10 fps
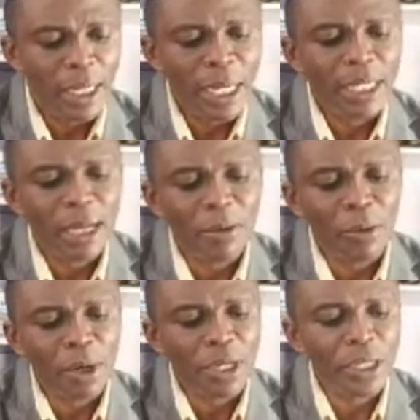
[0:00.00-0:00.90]
Let that
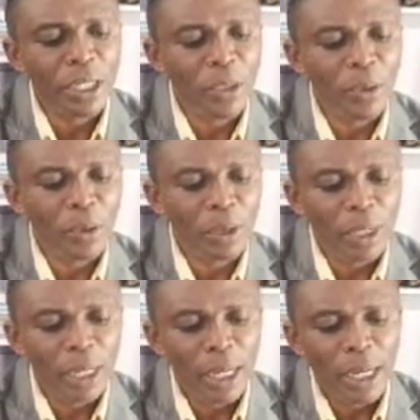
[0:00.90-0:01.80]
word, you
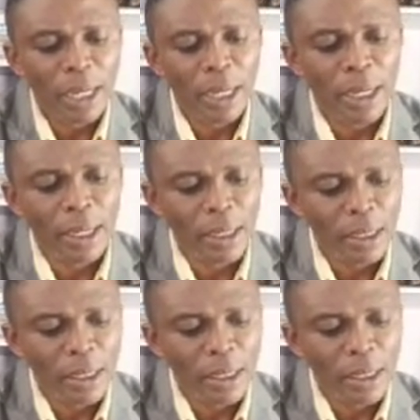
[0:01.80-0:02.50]
know,